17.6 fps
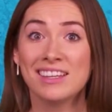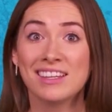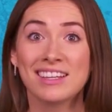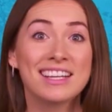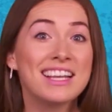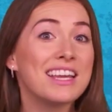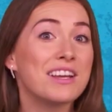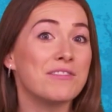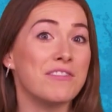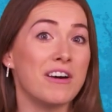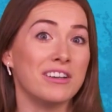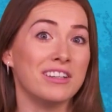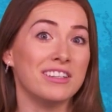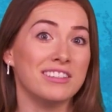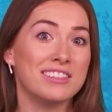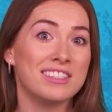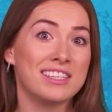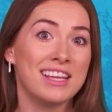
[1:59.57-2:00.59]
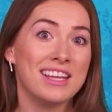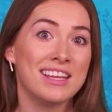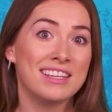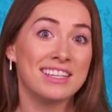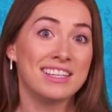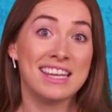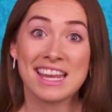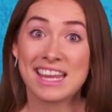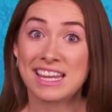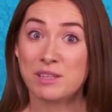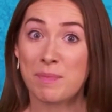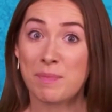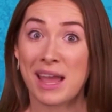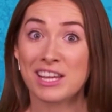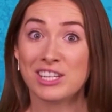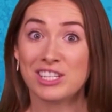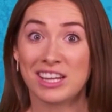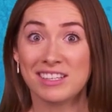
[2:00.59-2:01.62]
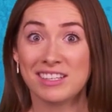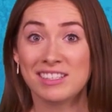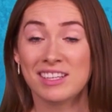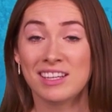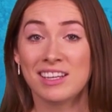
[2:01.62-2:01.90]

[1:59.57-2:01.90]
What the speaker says: ClickFunnels, Lead Pages,